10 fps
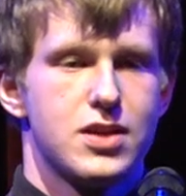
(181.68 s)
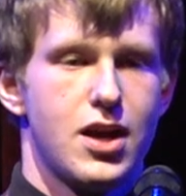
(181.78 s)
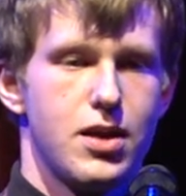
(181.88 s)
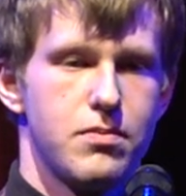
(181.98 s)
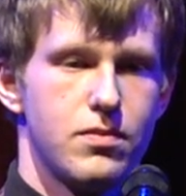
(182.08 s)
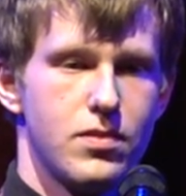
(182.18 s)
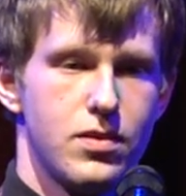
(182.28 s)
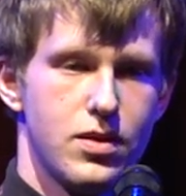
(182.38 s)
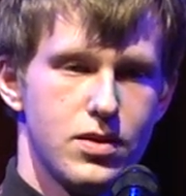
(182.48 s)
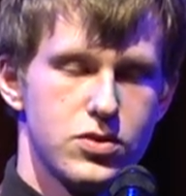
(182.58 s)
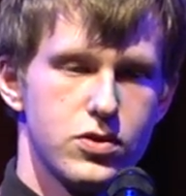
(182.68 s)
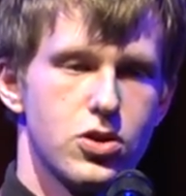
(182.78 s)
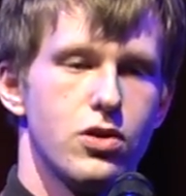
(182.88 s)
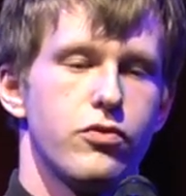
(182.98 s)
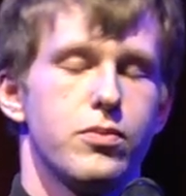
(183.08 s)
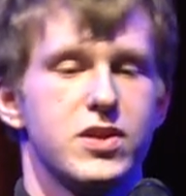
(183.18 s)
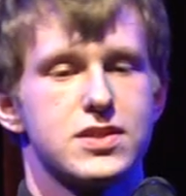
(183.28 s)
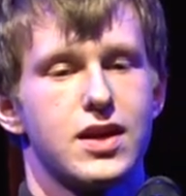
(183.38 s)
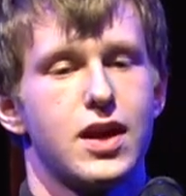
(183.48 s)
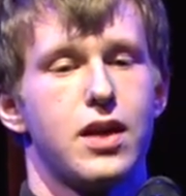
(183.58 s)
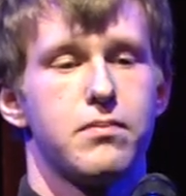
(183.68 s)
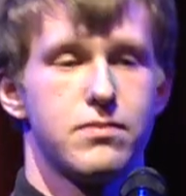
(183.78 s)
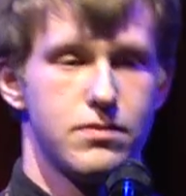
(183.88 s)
time to return from whence I came.